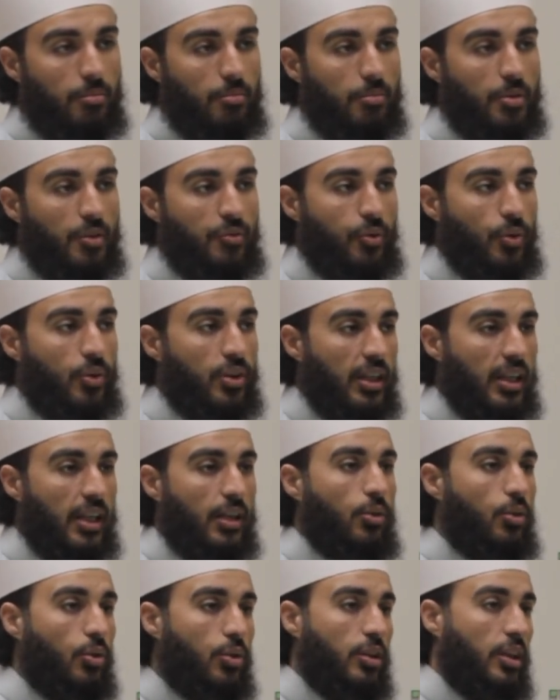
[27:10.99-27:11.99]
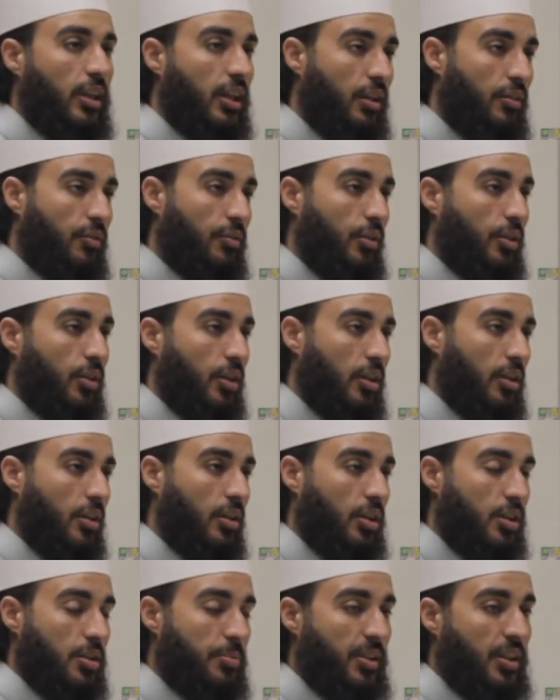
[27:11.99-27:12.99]
before the landlord leave on an
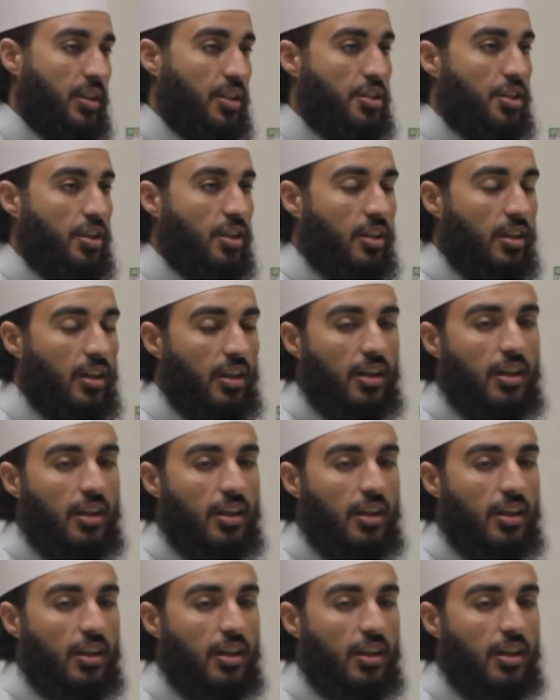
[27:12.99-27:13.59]
expedition,